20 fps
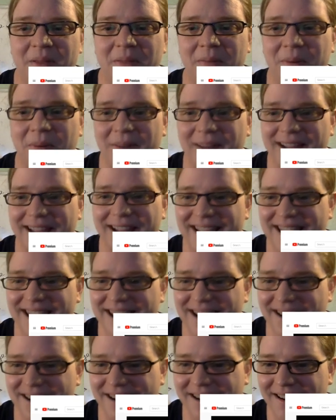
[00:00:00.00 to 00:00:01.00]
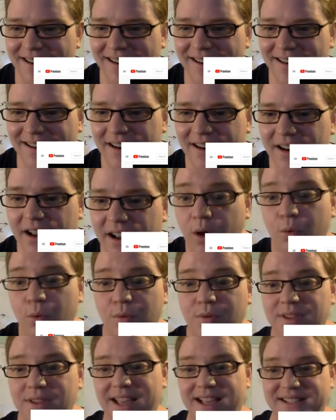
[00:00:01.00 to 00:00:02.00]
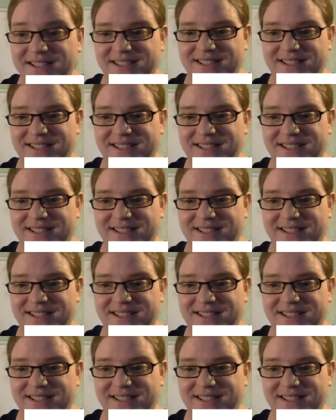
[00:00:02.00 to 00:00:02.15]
point here, oh, yes,